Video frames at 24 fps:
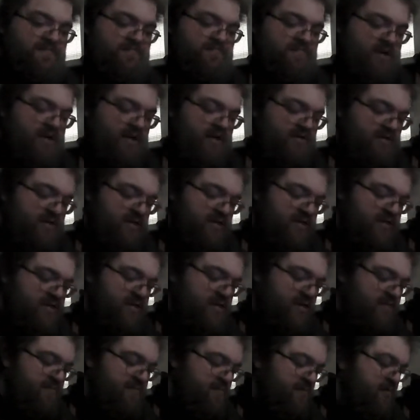But I think that
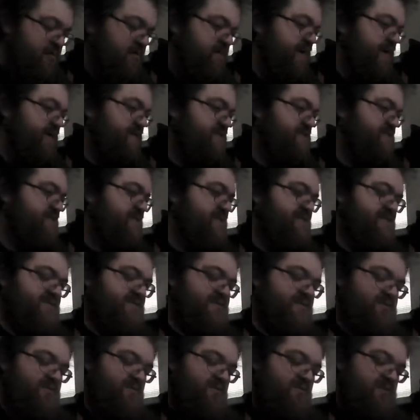I'm going to base
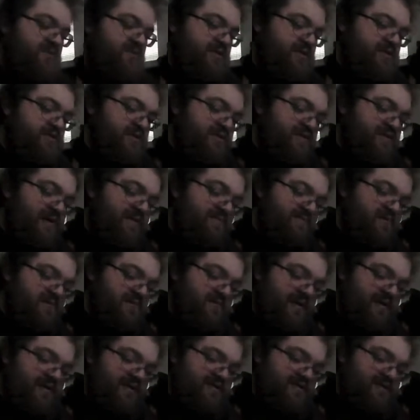this, or at least attempt to
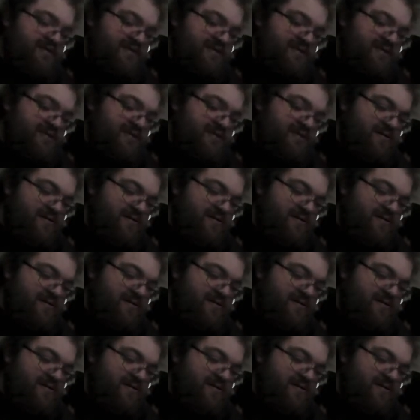base